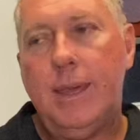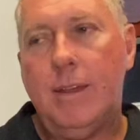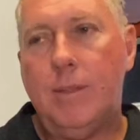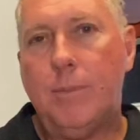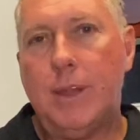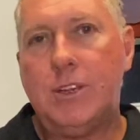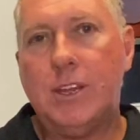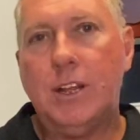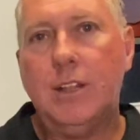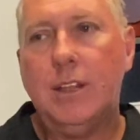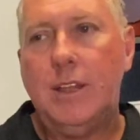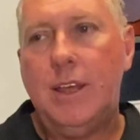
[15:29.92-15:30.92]
in the main
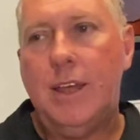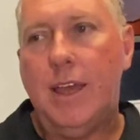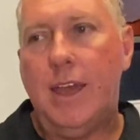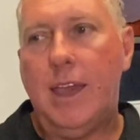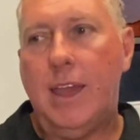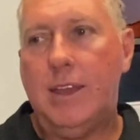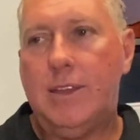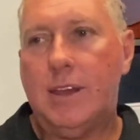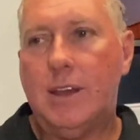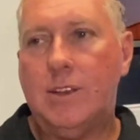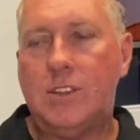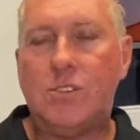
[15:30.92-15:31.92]
channel, and
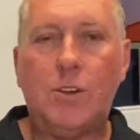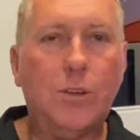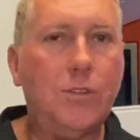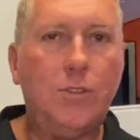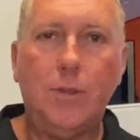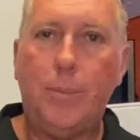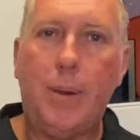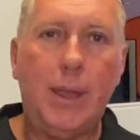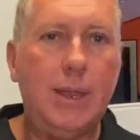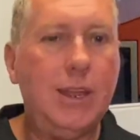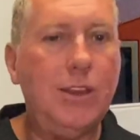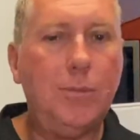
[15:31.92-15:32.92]
just troll through the
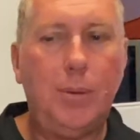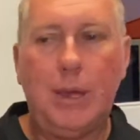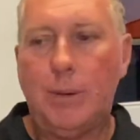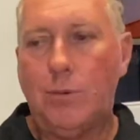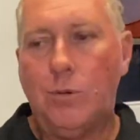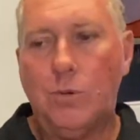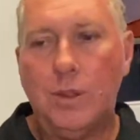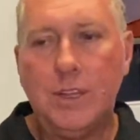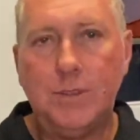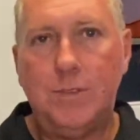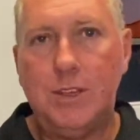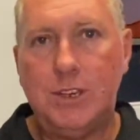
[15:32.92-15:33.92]
bait and you pick up all
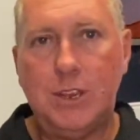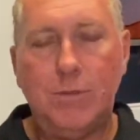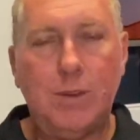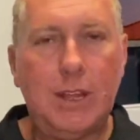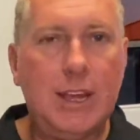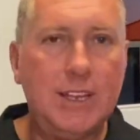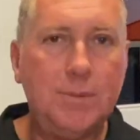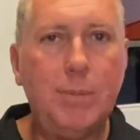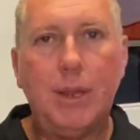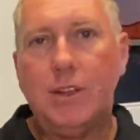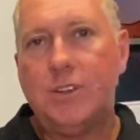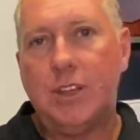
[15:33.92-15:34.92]
those fish. And you want to cast
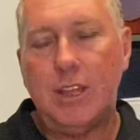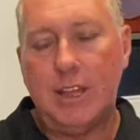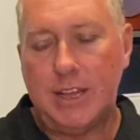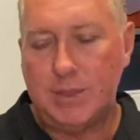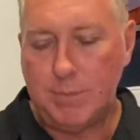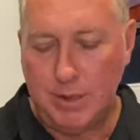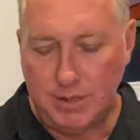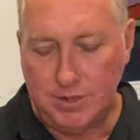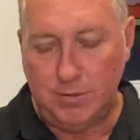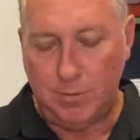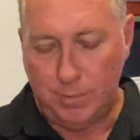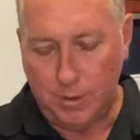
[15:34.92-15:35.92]
metals, you can cast metals.
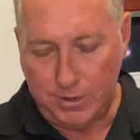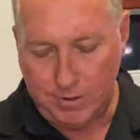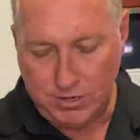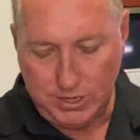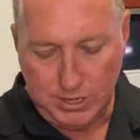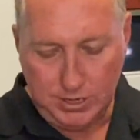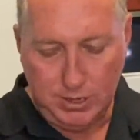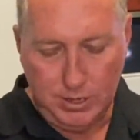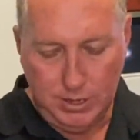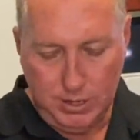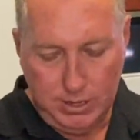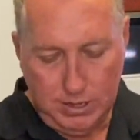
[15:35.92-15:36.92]
You want a micro jig,
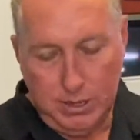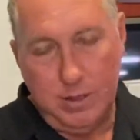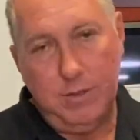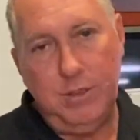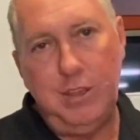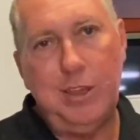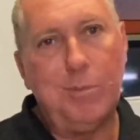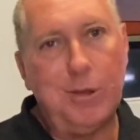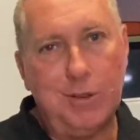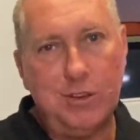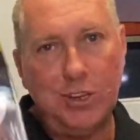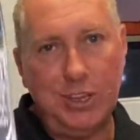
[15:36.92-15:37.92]
you can
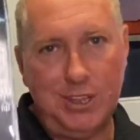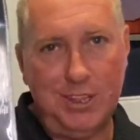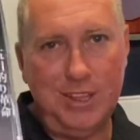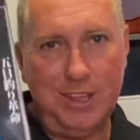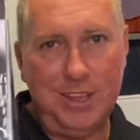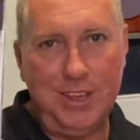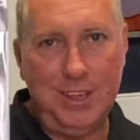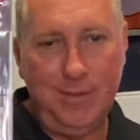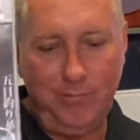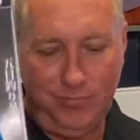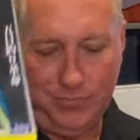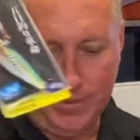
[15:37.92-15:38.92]
micro jig, okay?
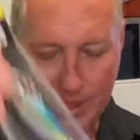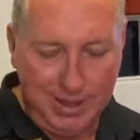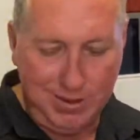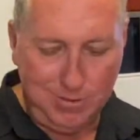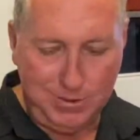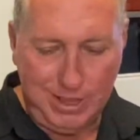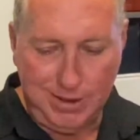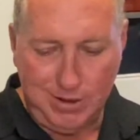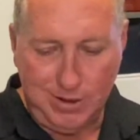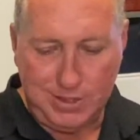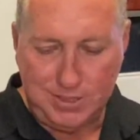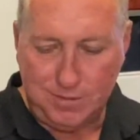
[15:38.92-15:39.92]
And you'll get
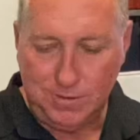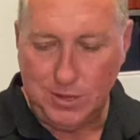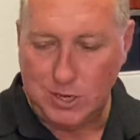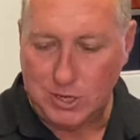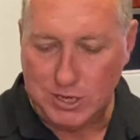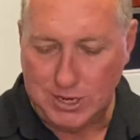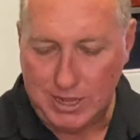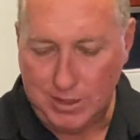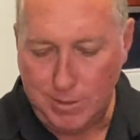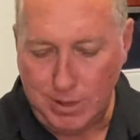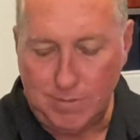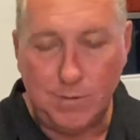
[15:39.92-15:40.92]
lots of fish,
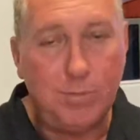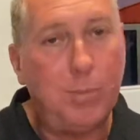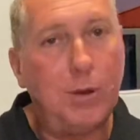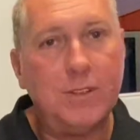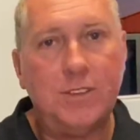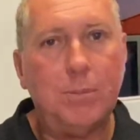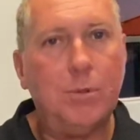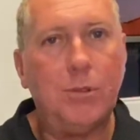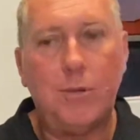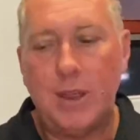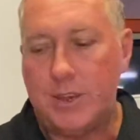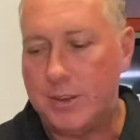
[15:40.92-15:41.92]
even with boats zipping all
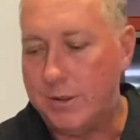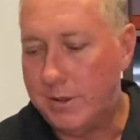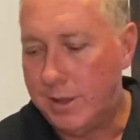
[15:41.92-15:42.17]
around you.